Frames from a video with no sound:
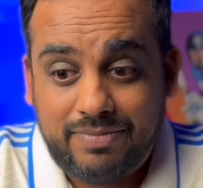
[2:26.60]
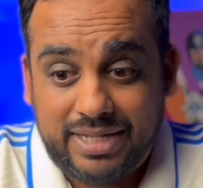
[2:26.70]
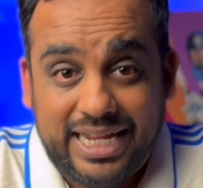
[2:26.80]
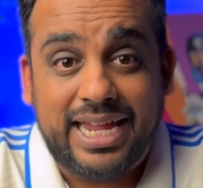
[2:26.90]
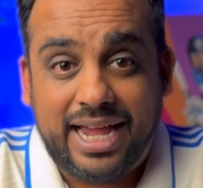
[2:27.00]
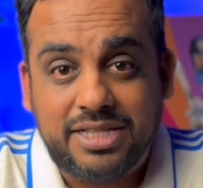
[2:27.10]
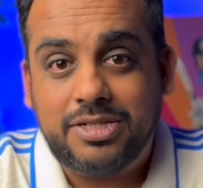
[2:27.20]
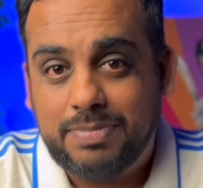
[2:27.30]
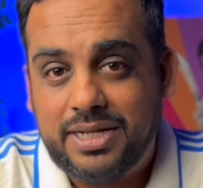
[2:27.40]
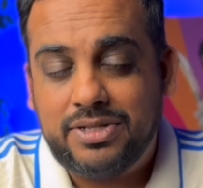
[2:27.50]
he had
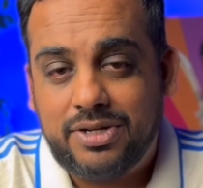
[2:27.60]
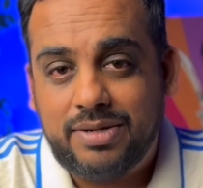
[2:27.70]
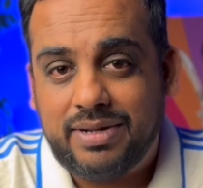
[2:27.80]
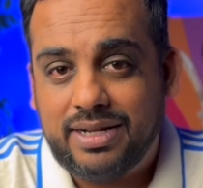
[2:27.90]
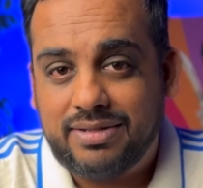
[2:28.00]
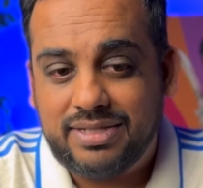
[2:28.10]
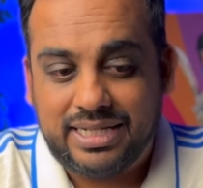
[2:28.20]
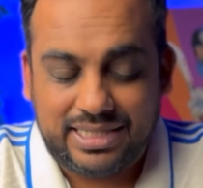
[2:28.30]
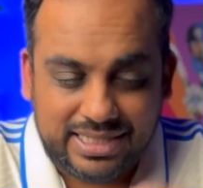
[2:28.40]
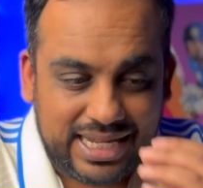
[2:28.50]
to play time, and it was
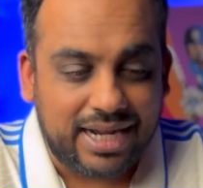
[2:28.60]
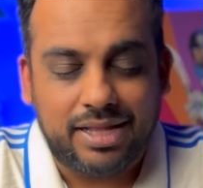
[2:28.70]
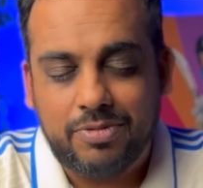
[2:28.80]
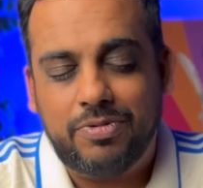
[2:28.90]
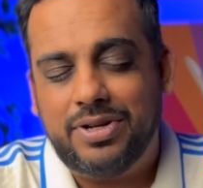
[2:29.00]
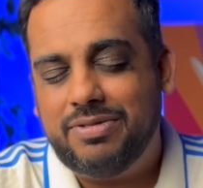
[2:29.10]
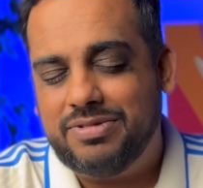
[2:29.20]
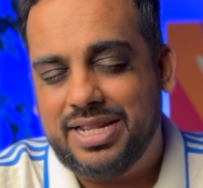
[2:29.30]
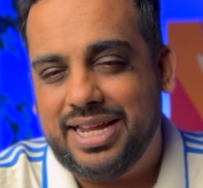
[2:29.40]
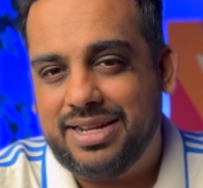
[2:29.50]
exactly what
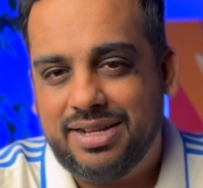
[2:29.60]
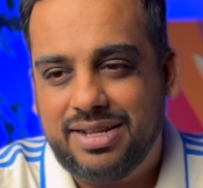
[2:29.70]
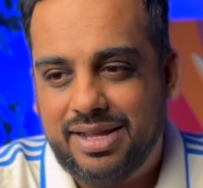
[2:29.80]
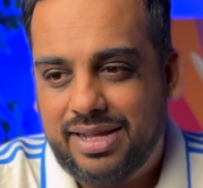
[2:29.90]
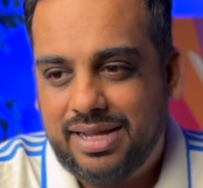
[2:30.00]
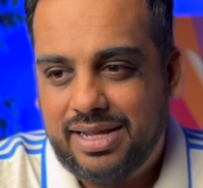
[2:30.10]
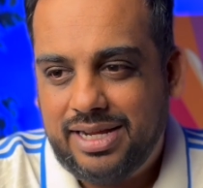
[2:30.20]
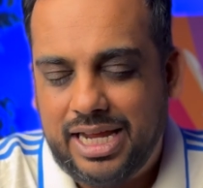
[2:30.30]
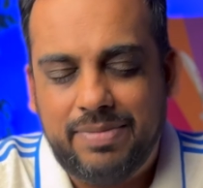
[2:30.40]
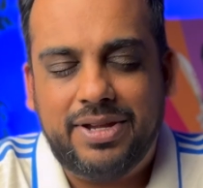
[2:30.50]
was needed.
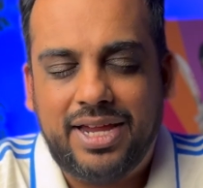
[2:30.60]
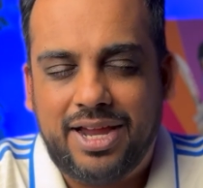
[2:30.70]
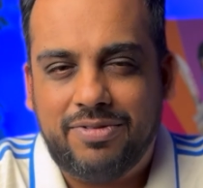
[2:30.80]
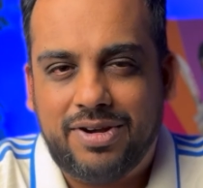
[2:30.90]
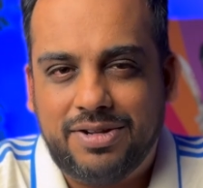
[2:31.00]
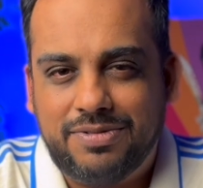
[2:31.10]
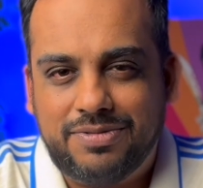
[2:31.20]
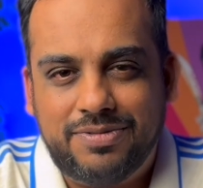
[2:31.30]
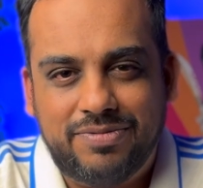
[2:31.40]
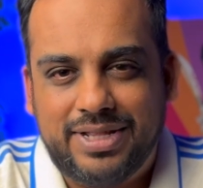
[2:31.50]
Him and KL
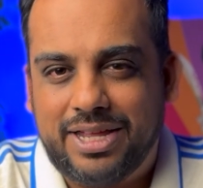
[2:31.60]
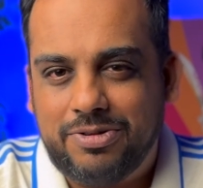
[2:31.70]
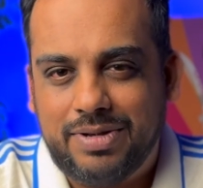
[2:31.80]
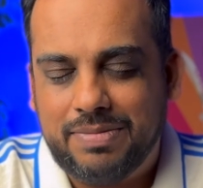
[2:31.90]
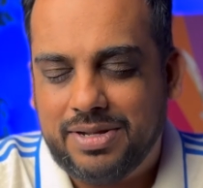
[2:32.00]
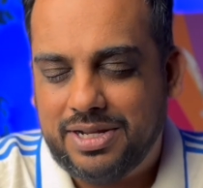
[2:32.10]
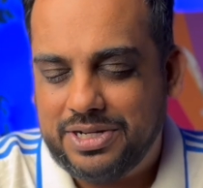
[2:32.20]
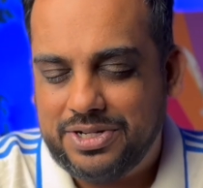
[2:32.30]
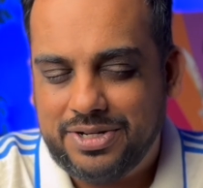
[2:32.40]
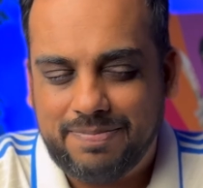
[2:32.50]
Rahul with that opening
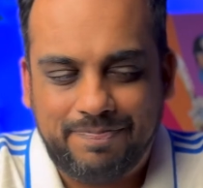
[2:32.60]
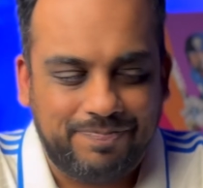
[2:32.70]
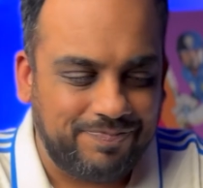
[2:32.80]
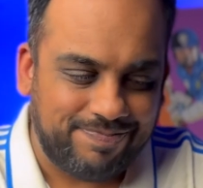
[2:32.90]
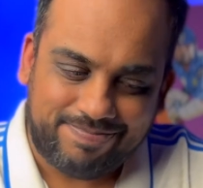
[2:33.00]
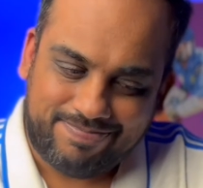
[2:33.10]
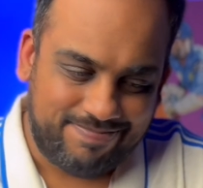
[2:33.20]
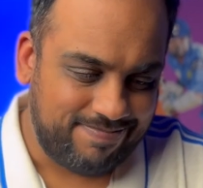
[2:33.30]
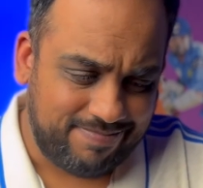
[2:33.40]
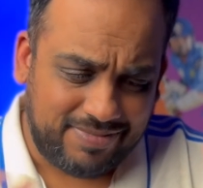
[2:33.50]
partnership,
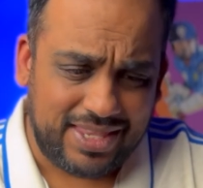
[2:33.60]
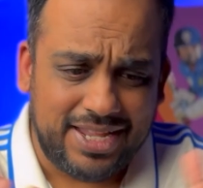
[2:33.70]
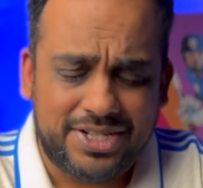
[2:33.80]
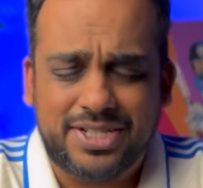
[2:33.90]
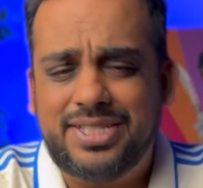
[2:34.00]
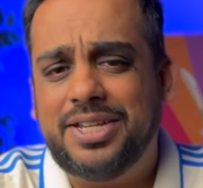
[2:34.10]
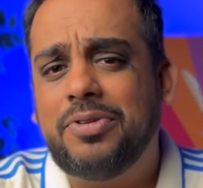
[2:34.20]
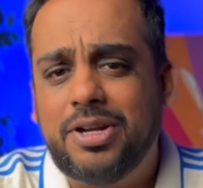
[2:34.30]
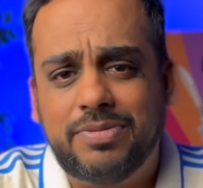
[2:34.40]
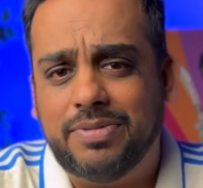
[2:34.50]
just
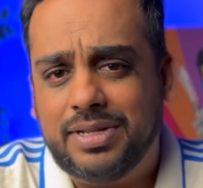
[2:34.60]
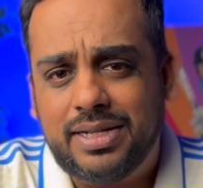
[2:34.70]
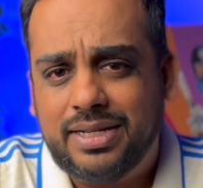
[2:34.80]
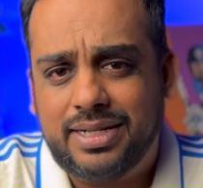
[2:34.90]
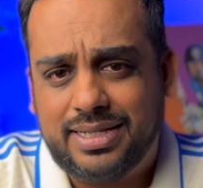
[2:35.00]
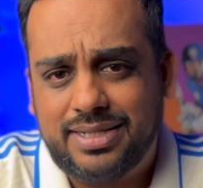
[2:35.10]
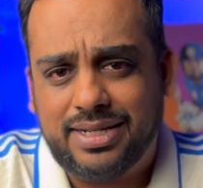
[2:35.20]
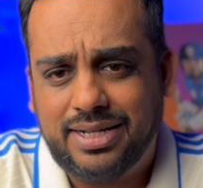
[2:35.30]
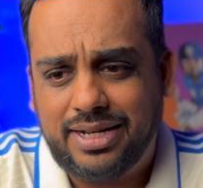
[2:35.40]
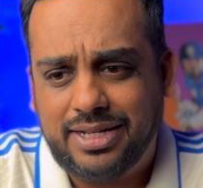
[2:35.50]
incredible in that
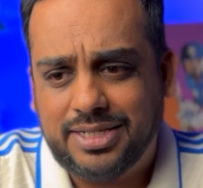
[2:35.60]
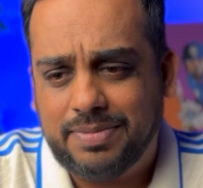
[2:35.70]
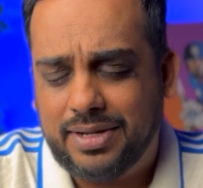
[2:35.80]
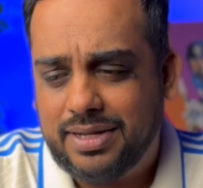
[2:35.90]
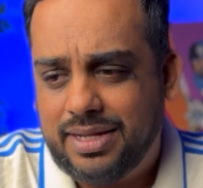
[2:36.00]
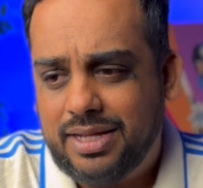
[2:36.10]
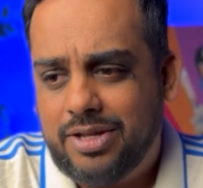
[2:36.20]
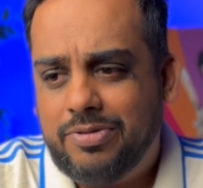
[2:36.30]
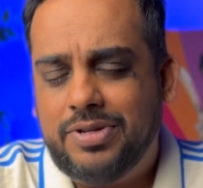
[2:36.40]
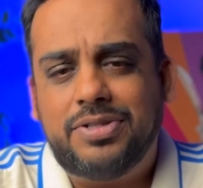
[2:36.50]
second innings. But
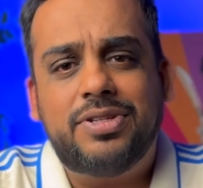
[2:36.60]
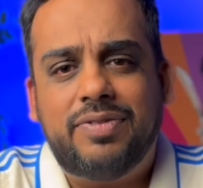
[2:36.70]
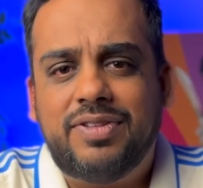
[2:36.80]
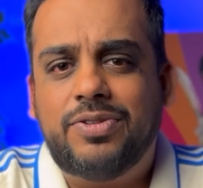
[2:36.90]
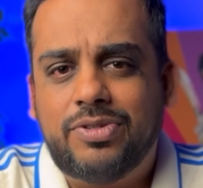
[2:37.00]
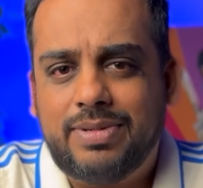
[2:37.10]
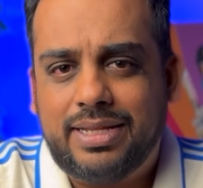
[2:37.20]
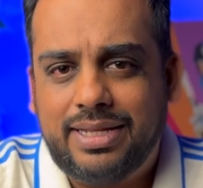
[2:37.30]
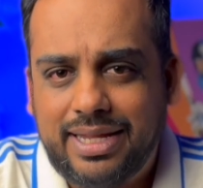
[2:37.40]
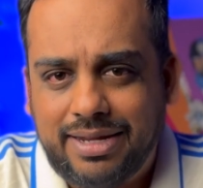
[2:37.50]
we also have to talk
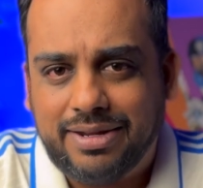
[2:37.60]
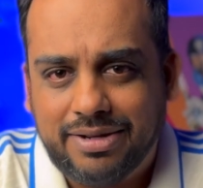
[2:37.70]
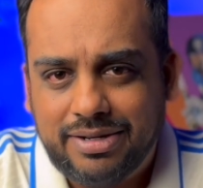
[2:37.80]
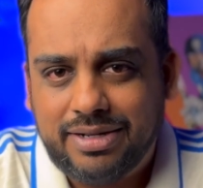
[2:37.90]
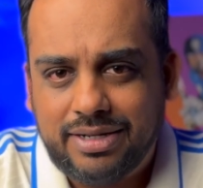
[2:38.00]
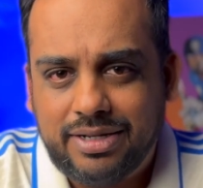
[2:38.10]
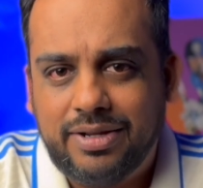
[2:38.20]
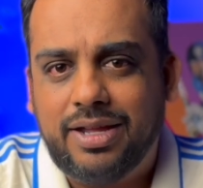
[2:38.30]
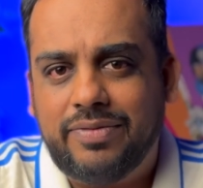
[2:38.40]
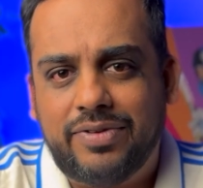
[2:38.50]
about the king,
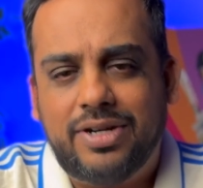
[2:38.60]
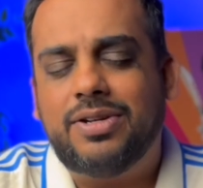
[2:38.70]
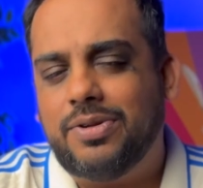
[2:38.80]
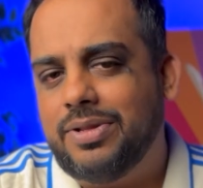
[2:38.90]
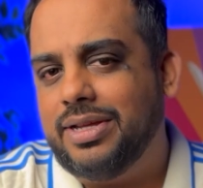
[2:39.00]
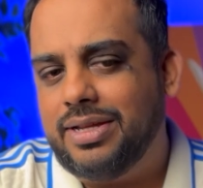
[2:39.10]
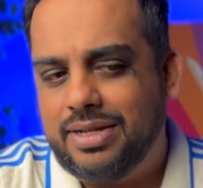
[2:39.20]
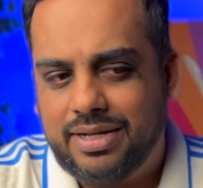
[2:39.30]
Virat Kohli.